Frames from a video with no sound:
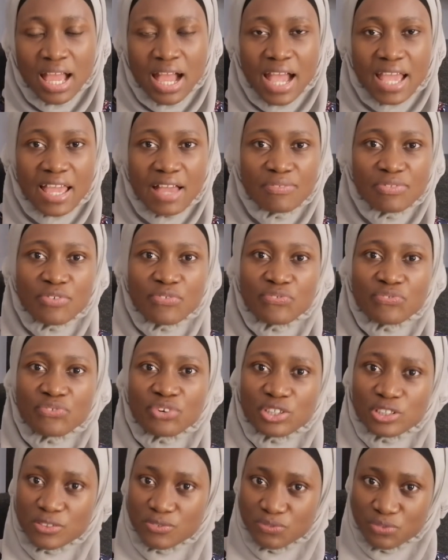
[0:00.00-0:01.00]
I have the
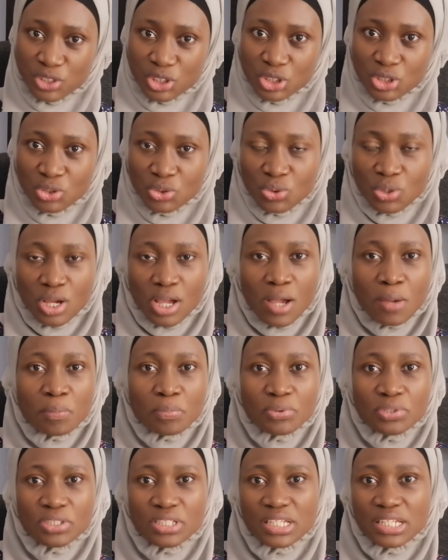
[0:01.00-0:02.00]
first video.
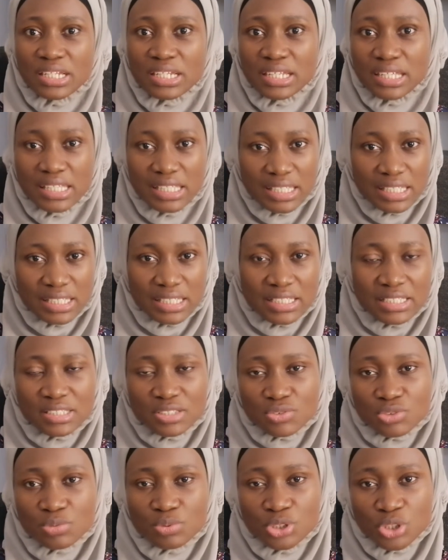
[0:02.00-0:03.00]
I'll put the link in the
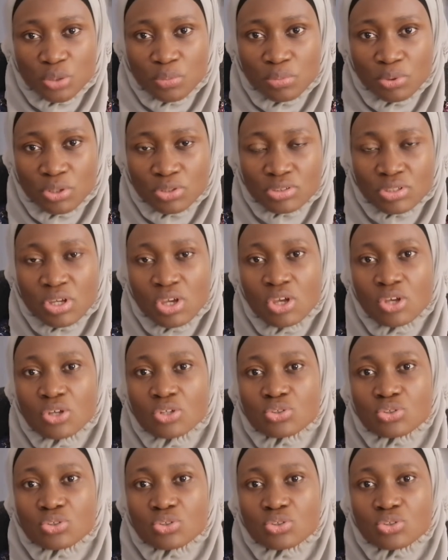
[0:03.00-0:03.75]
description box,